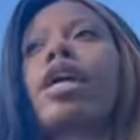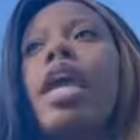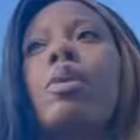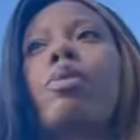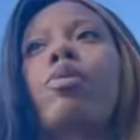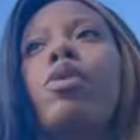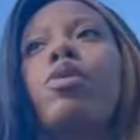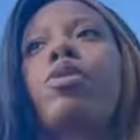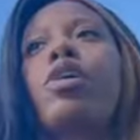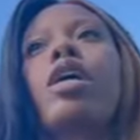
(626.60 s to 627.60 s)

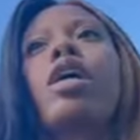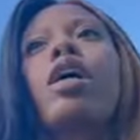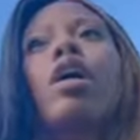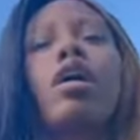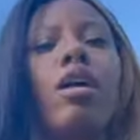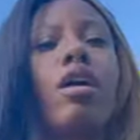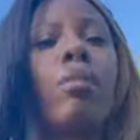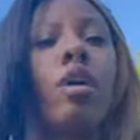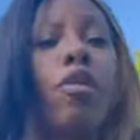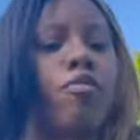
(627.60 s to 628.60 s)
capable
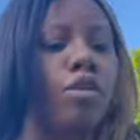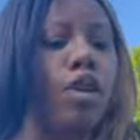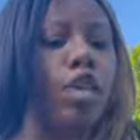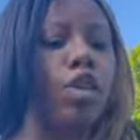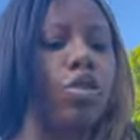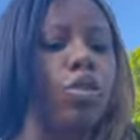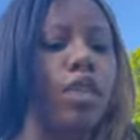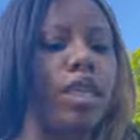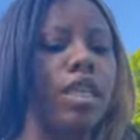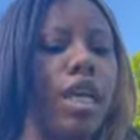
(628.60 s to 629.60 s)
of meeting you
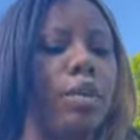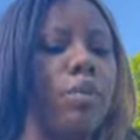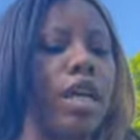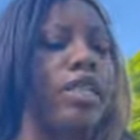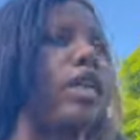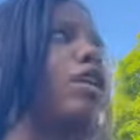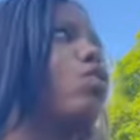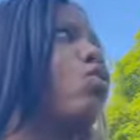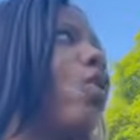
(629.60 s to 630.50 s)
in the same place that you